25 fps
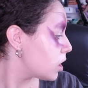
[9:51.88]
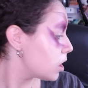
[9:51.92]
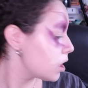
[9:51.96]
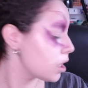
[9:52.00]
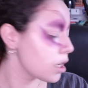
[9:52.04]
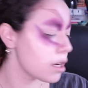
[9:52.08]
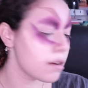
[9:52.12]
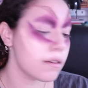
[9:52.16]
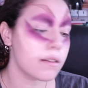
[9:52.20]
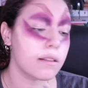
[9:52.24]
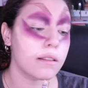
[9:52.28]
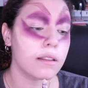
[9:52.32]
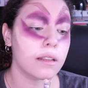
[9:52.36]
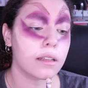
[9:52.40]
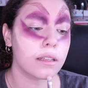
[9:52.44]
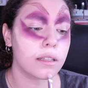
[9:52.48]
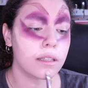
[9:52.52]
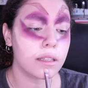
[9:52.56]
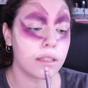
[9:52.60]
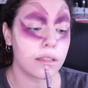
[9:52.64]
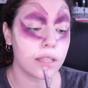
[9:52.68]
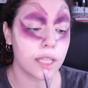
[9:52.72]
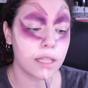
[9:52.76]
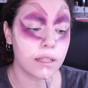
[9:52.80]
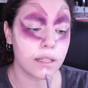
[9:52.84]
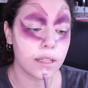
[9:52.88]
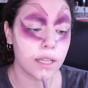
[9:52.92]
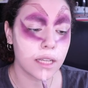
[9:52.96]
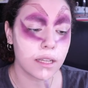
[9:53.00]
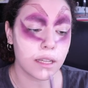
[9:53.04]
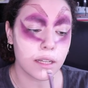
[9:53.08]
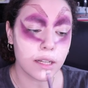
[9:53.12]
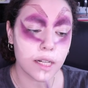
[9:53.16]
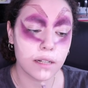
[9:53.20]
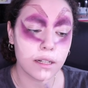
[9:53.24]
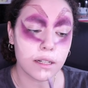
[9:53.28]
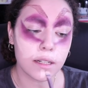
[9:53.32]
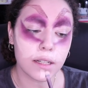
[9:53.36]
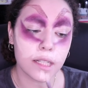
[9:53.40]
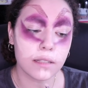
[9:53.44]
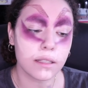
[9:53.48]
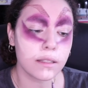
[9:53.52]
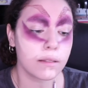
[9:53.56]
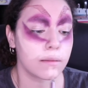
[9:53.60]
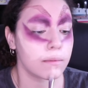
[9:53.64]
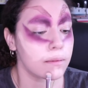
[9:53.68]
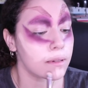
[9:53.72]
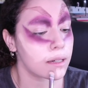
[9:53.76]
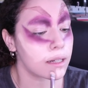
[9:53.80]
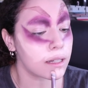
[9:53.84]
And this here as
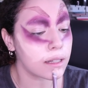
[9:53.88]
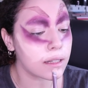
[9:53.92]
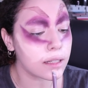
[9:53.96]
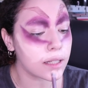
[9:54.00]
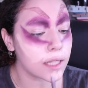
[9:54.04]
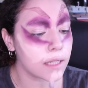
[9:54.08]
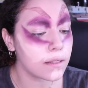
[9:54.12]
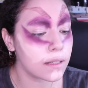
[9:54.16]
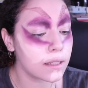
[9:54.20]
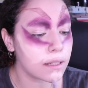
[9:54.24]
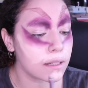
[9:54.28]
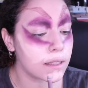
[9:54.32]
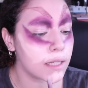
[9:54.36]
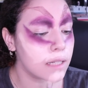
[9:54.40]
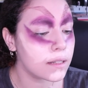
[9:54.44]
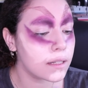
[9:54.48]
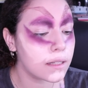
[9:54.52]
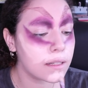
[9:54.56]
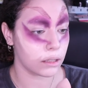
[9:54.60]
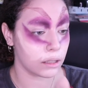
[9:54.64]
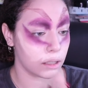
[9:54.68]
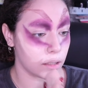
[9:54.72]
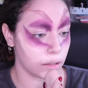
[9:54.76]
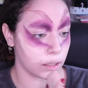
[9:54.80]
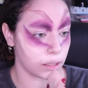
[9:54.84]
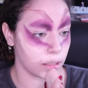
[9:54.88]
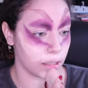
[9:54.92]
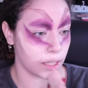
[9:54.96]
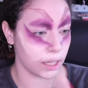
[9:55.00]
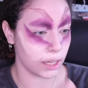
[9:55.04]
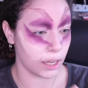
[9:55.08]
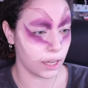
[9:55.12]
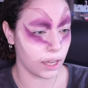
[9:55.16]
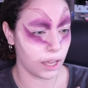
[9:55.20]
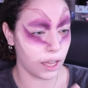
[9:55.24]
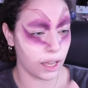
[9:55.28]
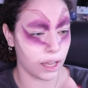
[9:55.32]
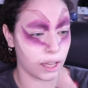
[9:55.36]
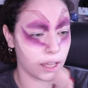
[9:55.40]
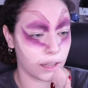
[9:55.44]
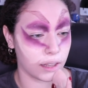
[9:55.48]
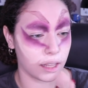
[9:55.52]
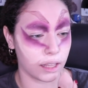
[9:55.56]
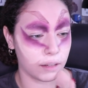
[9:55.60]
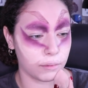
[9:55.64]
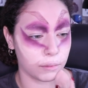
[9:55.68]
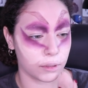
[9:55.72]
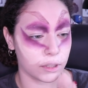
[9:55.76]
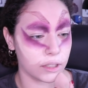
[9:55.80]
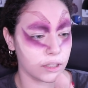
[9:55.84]
well. Oh yeah, that
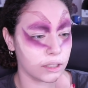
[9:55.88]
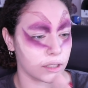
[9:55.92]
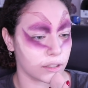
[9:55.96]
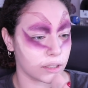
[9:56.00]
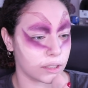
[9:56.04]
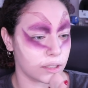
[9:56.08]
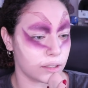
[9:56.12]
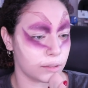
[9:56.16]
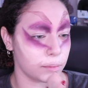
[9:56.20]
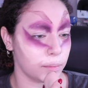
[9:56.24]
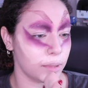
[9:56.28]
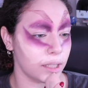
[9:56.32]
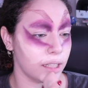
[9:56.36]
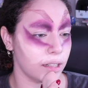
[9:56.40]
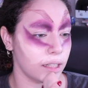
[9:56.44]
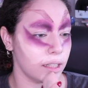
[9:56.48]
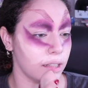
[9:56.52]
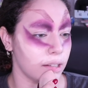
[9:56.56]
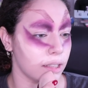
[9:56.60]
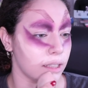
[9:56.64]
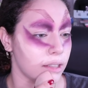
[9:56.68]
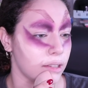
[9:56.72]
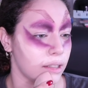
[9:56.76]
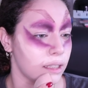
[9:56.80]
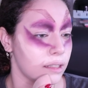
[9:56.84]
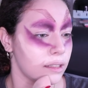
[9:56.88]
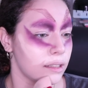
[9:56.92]
works. Oh my god.